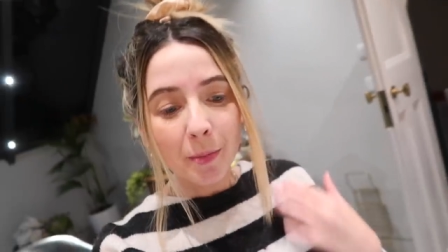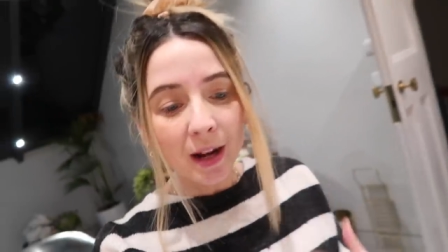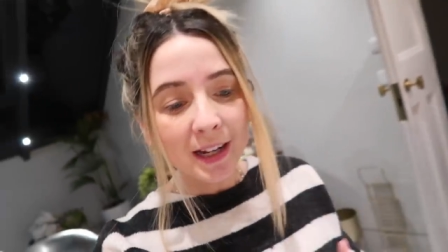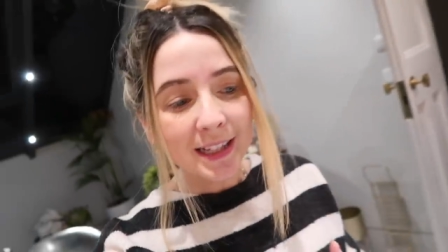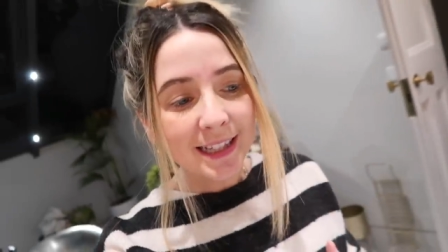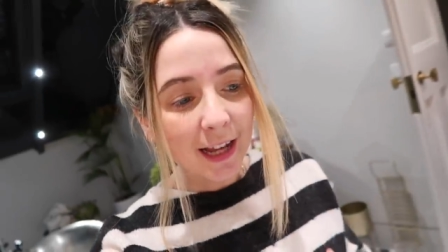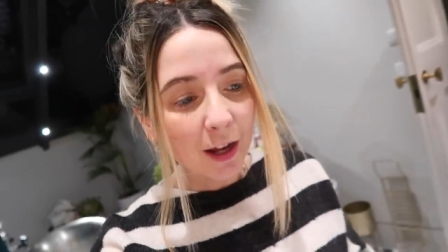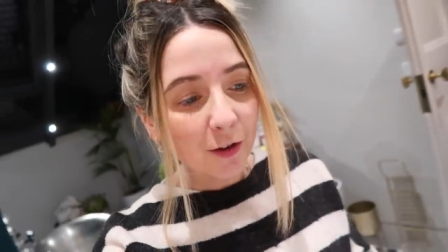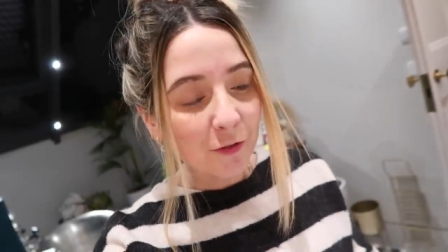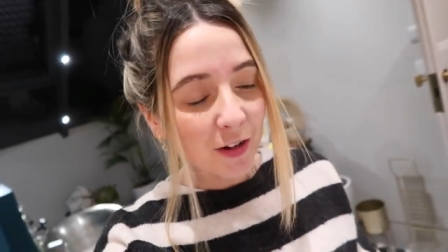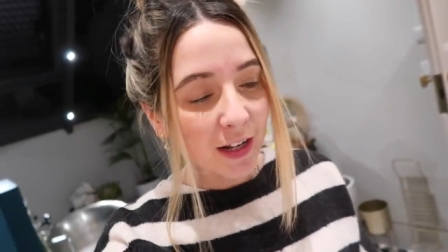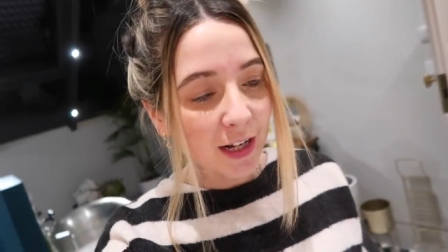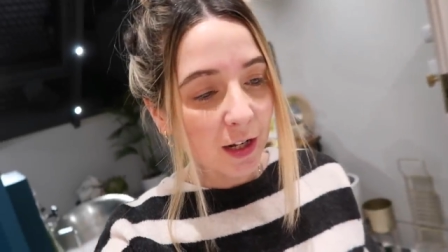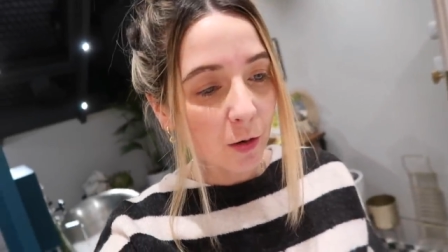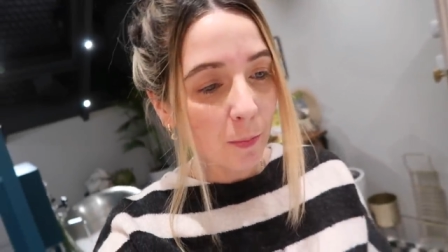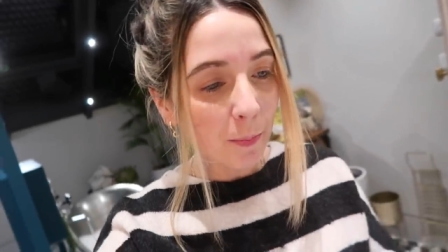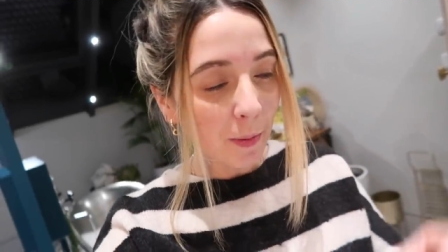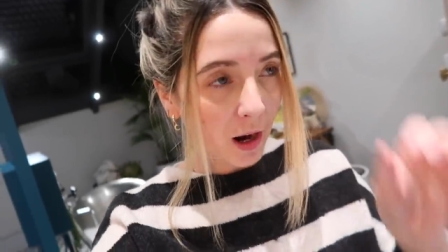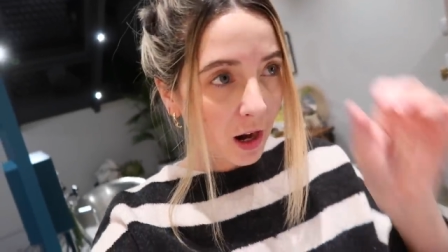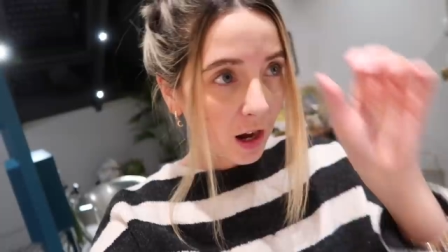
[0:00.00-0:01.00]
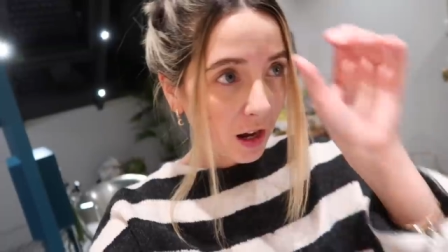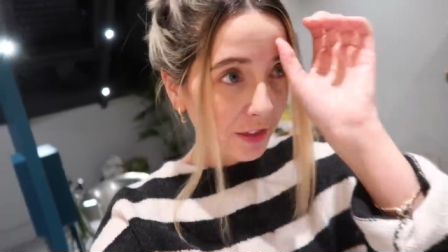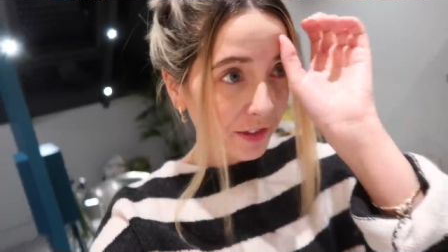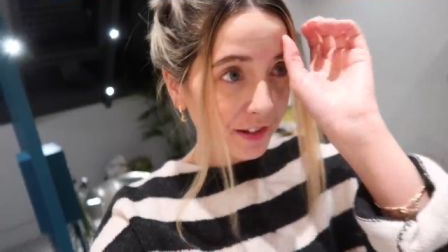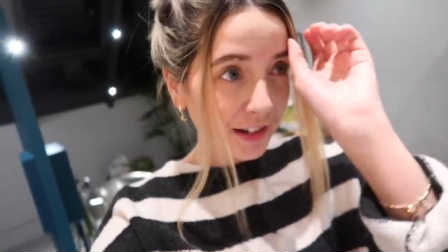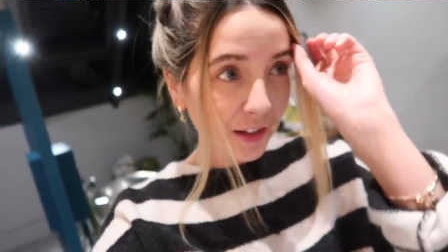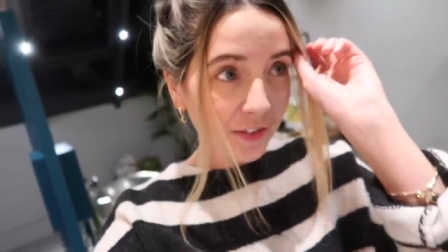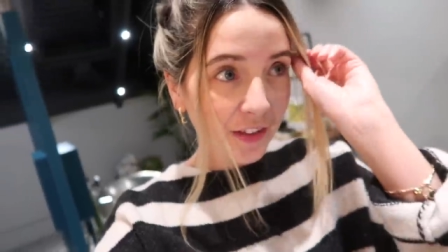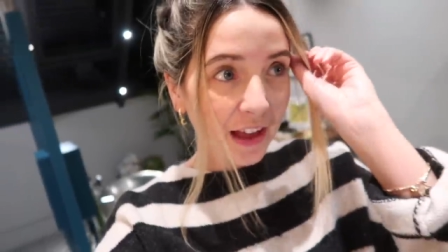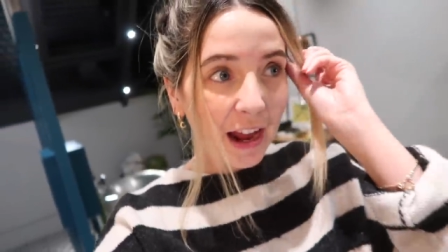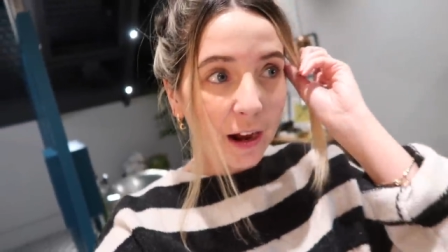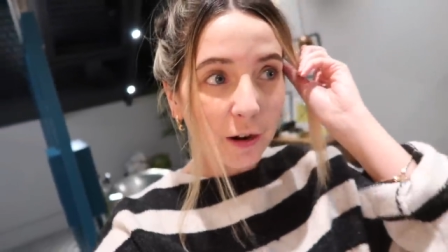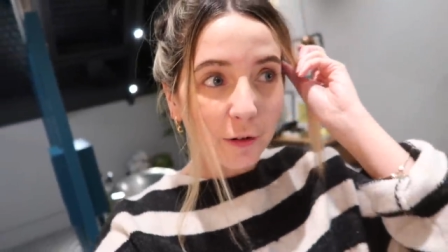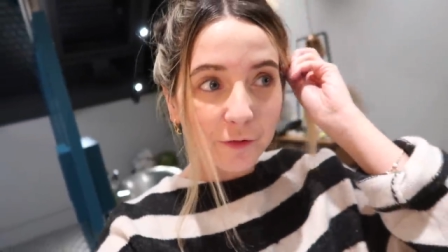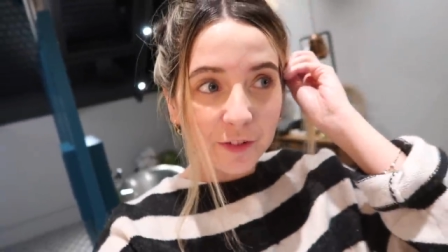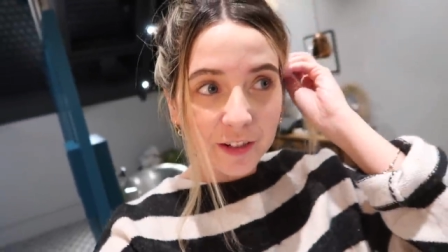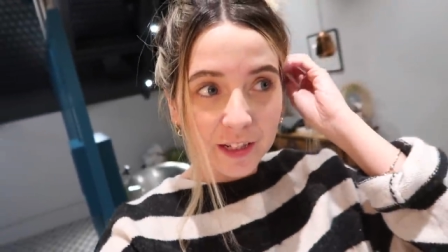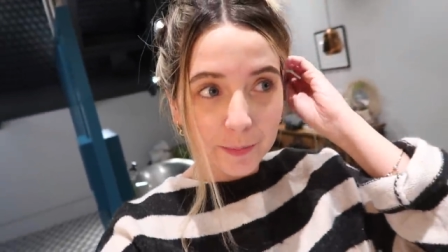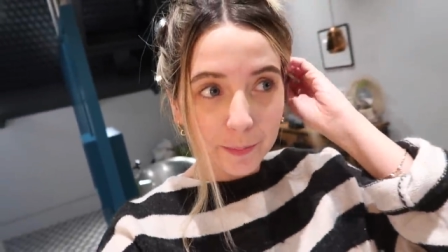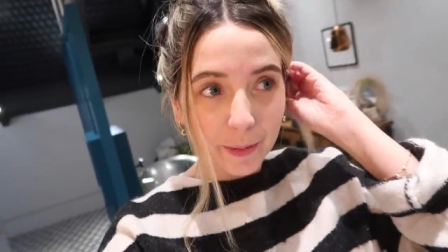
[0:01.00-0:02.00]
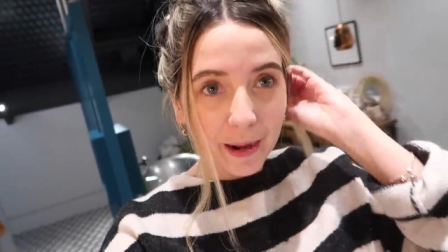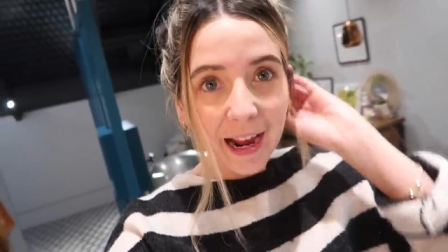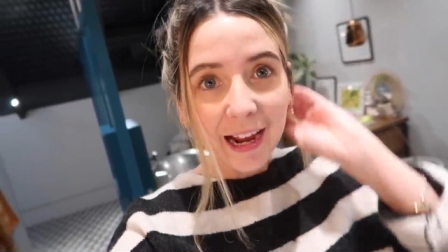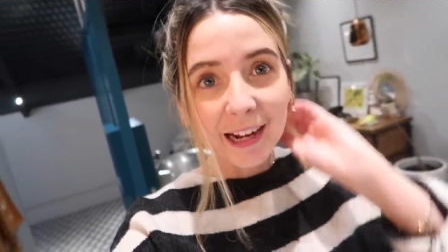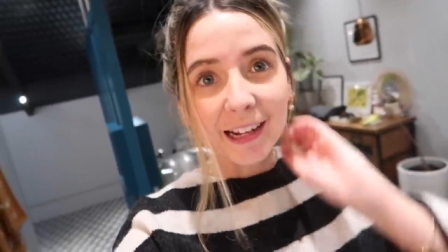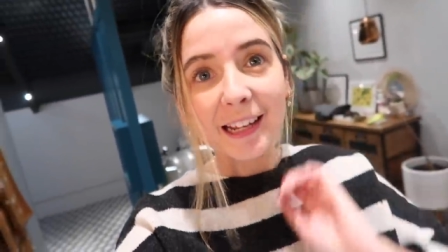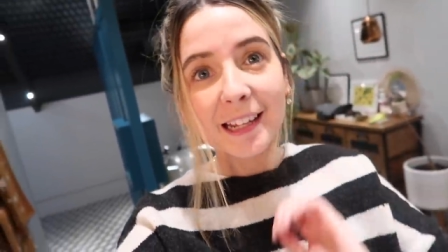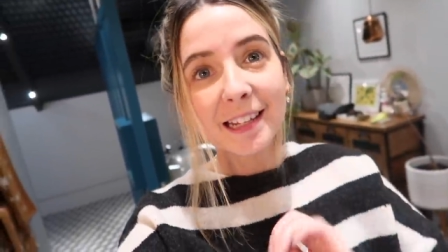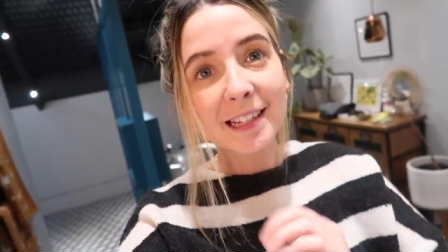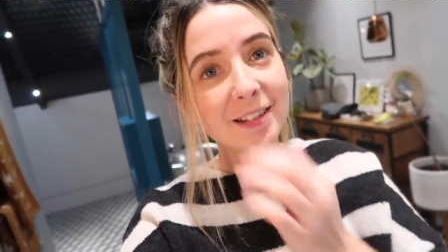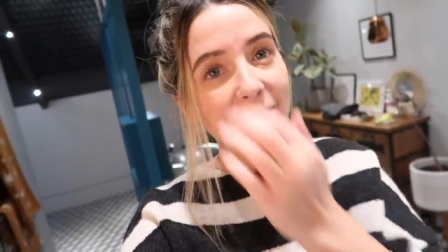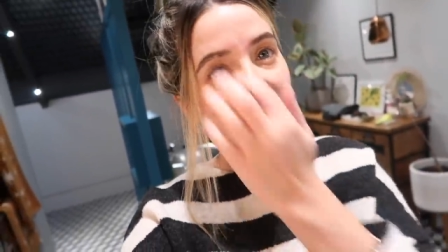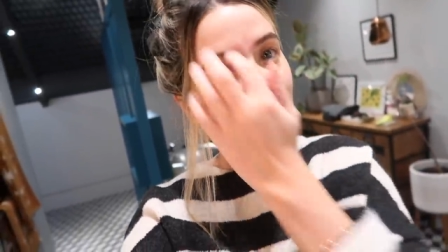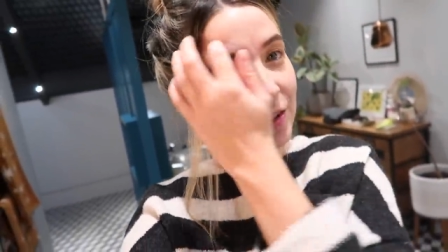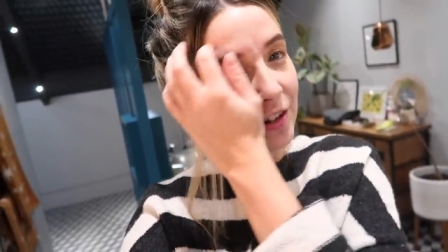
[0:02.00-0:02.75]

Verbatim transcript: myself a little bath now that Alfie's back. He's on